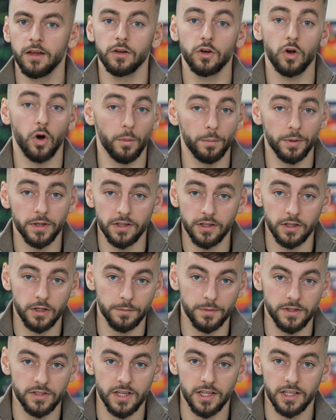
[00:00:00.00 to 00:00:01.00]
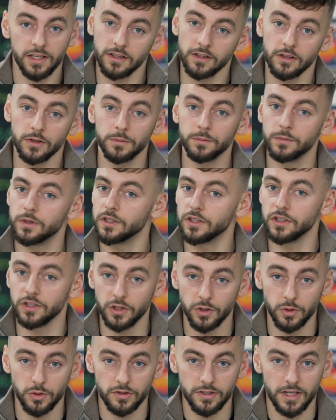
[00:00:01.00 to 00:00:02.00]
copy that you can be sending them,
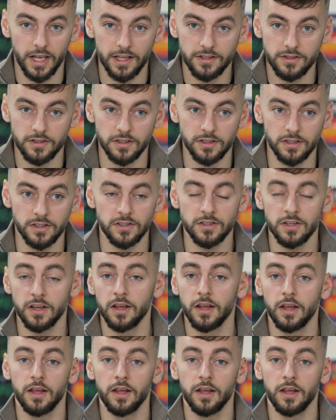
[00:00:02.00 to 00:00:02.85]
newsletters,